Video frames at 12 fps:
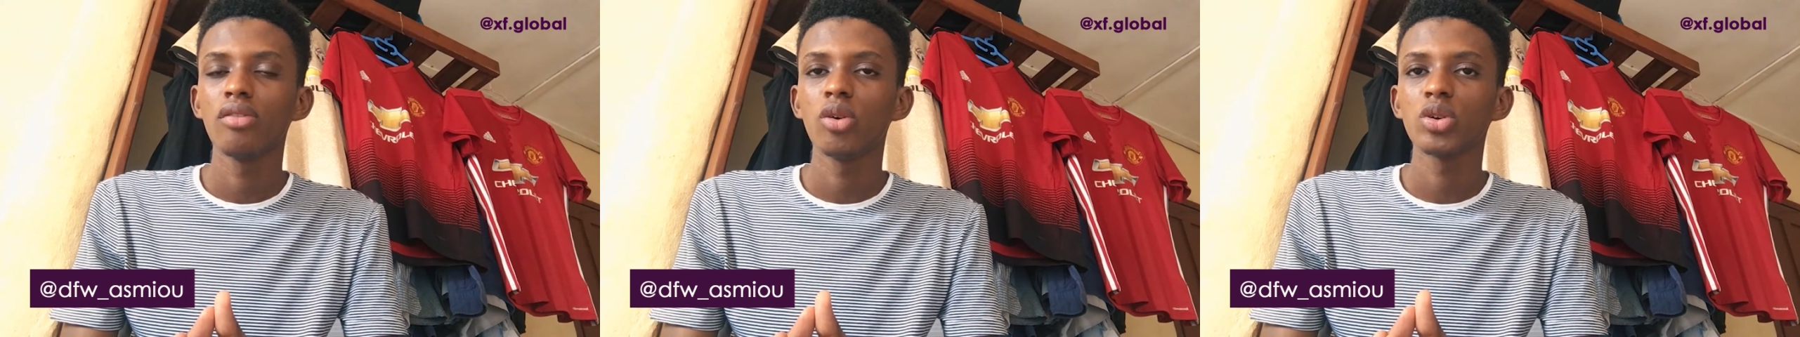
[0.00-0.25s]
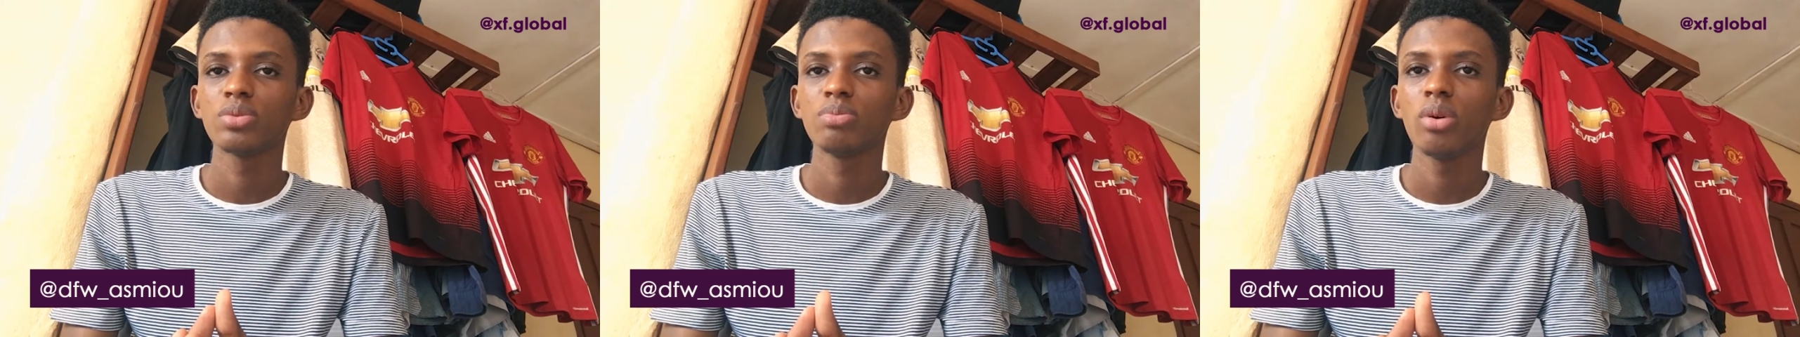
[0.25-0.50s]

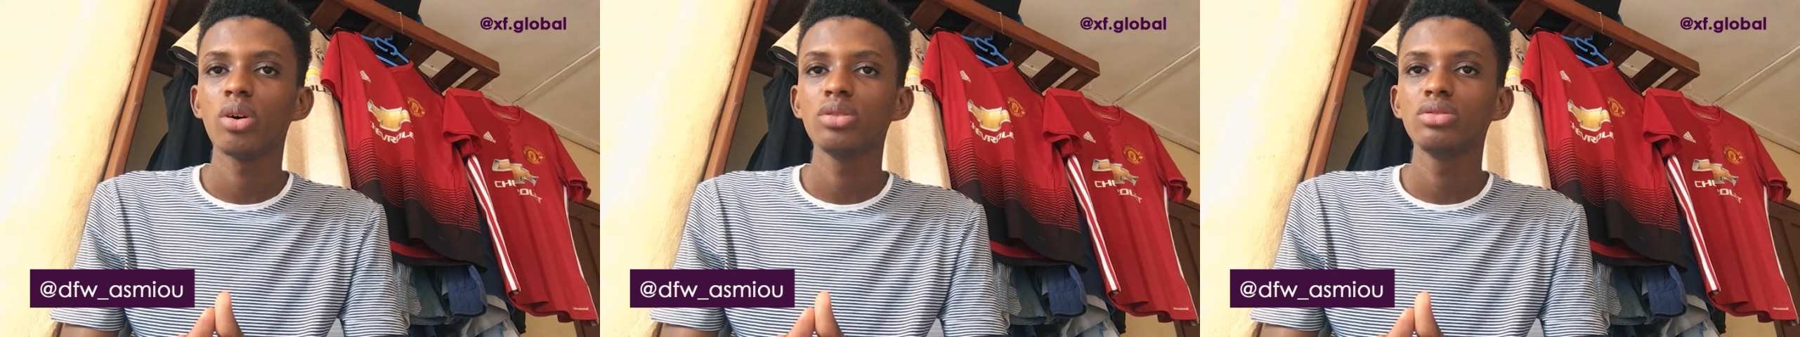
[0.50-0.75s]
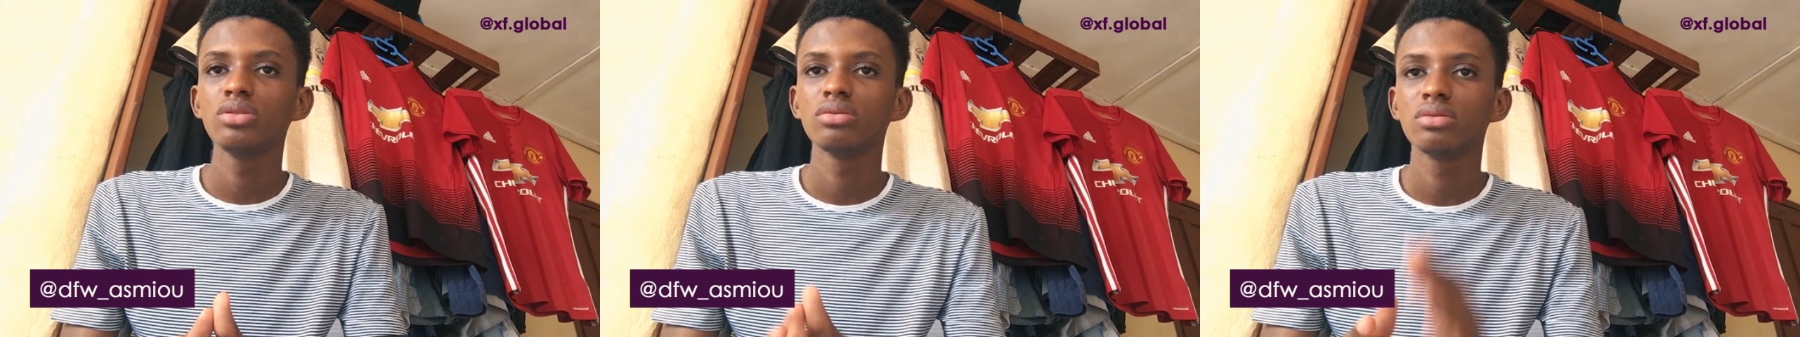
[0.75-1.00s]
For
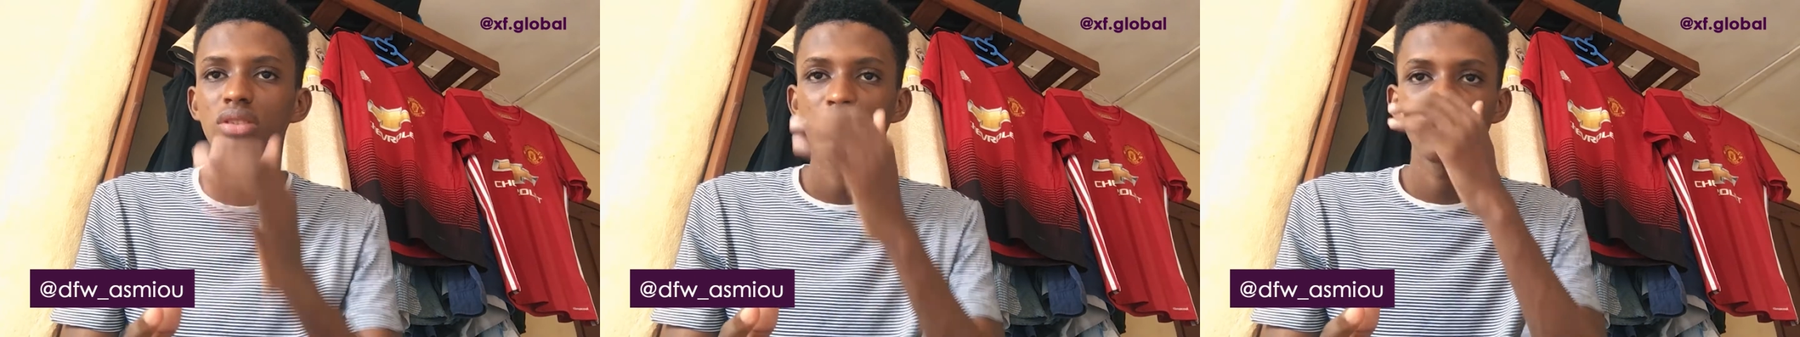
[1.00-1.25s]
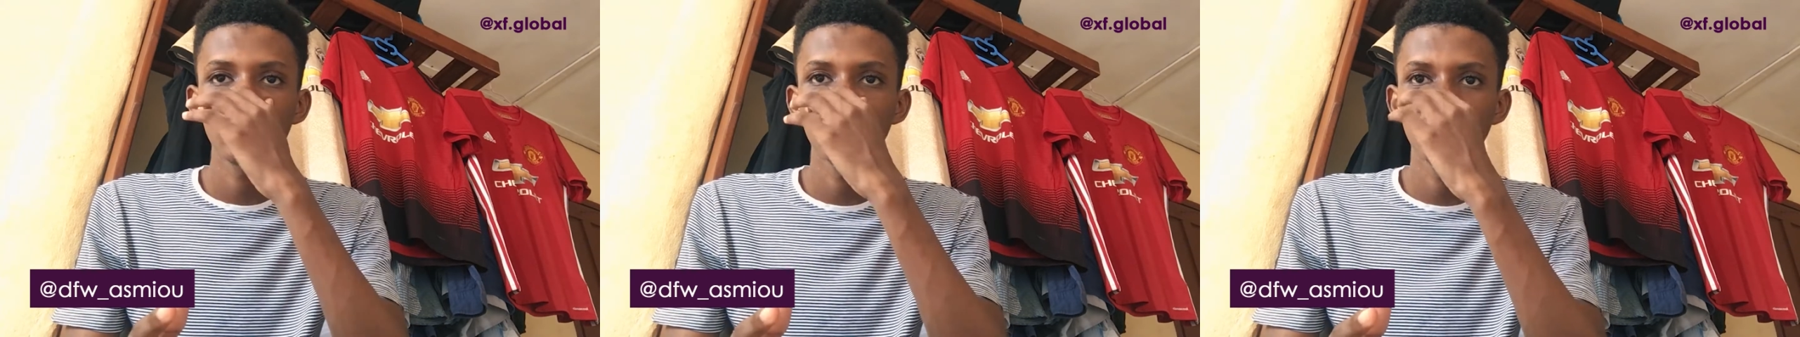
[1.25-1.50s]
Spurs,
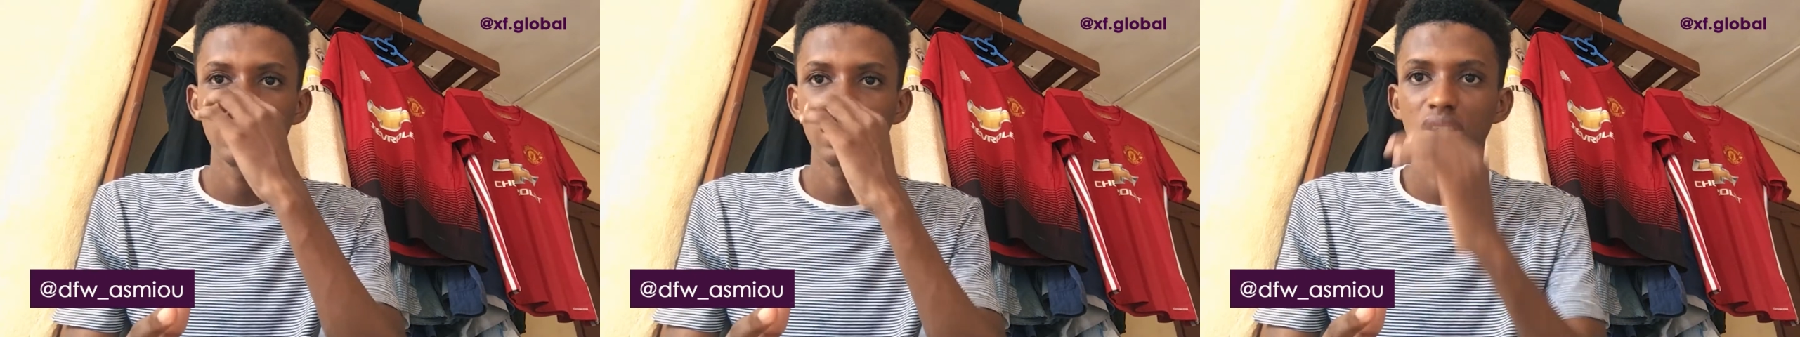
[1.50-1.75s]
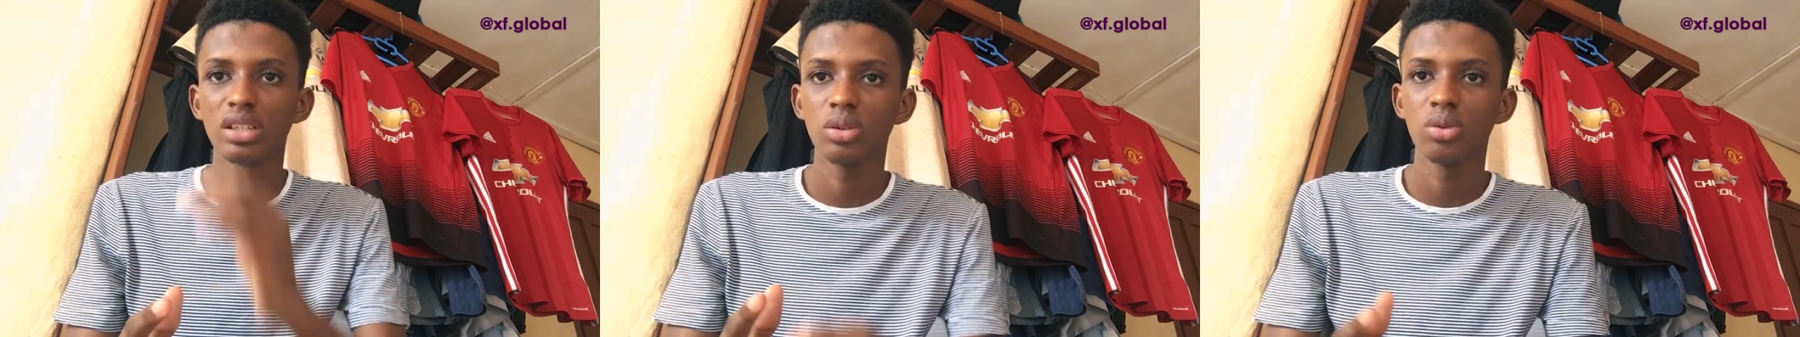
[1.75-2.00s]
it's a
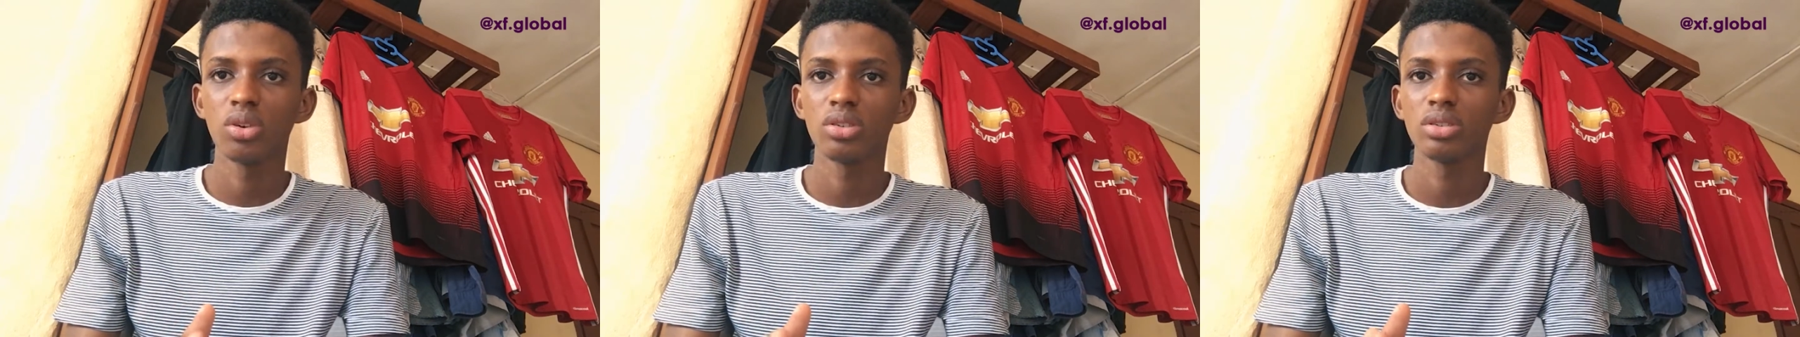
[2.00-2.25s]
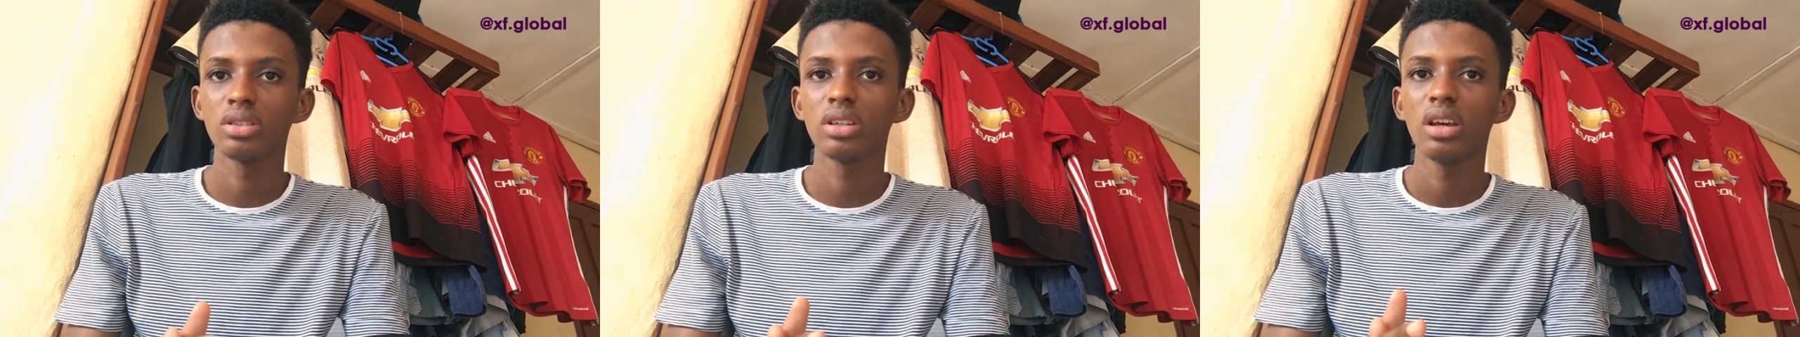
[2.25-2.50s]
tricky
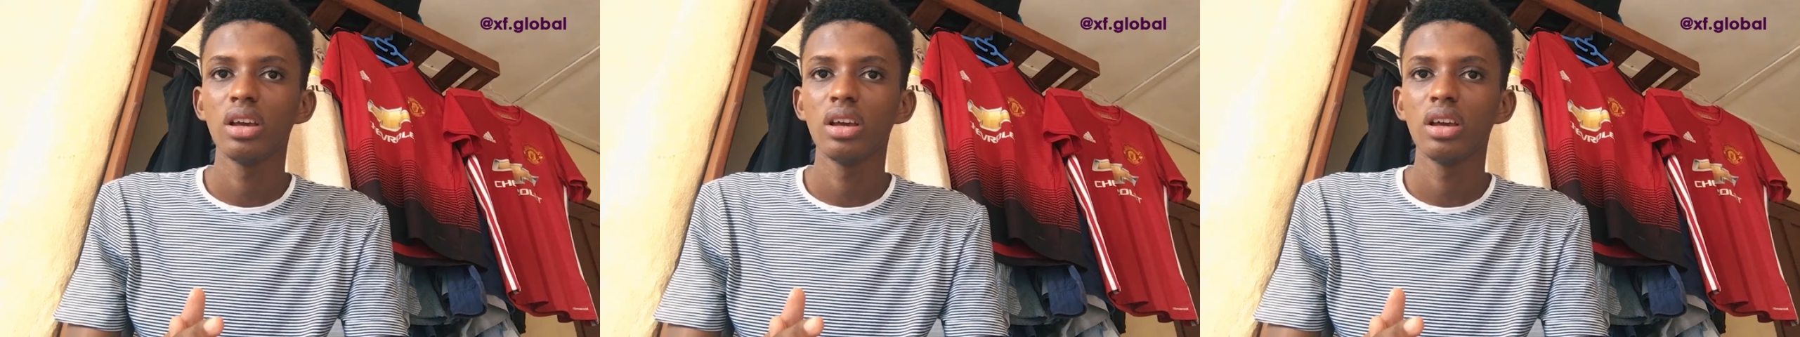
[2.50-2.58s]
one